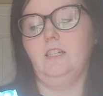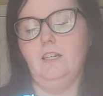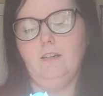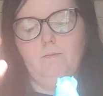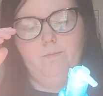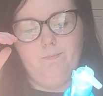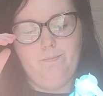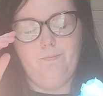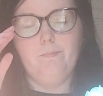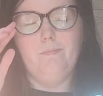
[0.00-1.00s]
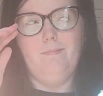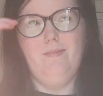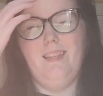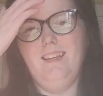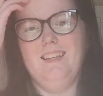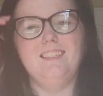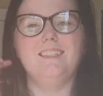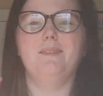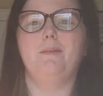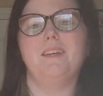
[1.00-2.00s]
it. I guess it
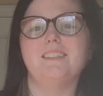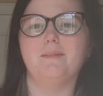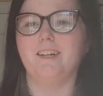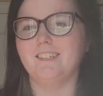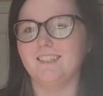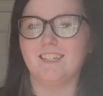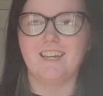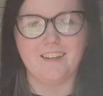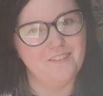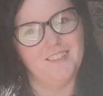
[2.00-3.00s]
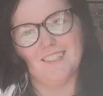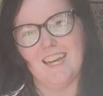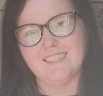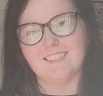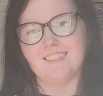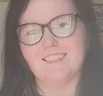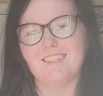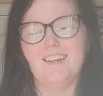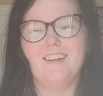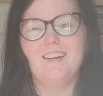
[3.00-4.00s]
might be because I'm not used to getting full sizes.
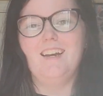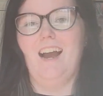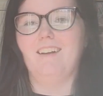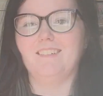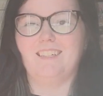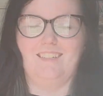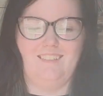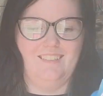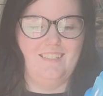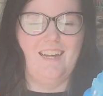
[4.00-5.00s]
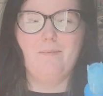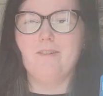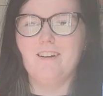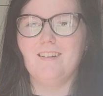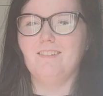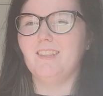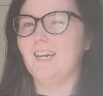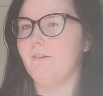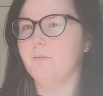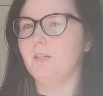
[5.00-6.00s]
I have to get used to that more. You would think
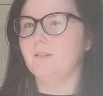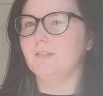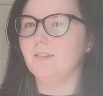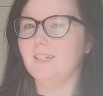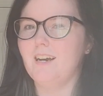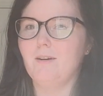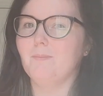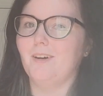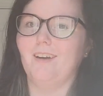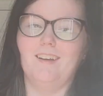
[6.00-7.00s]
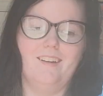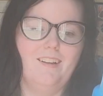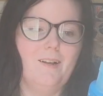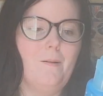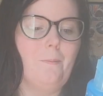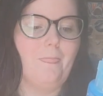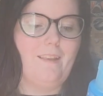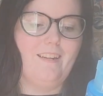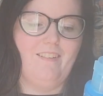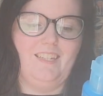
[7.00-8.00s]
I would be used to it now, but
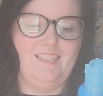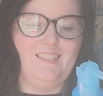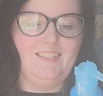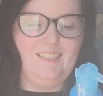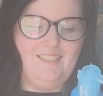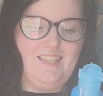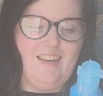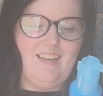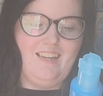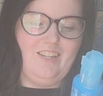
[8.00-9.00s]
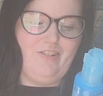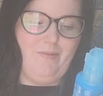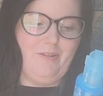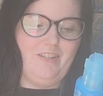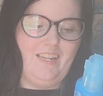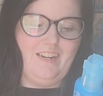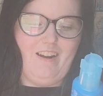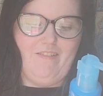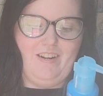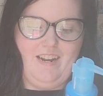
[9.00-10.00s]
anyways, this is the Dream Routine
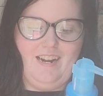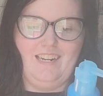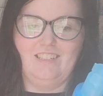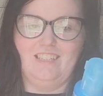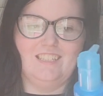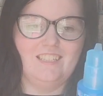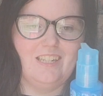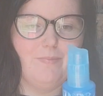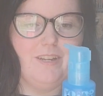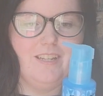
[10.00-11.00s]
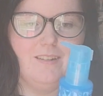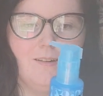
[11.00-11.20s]
Overnight Hydration Treatment.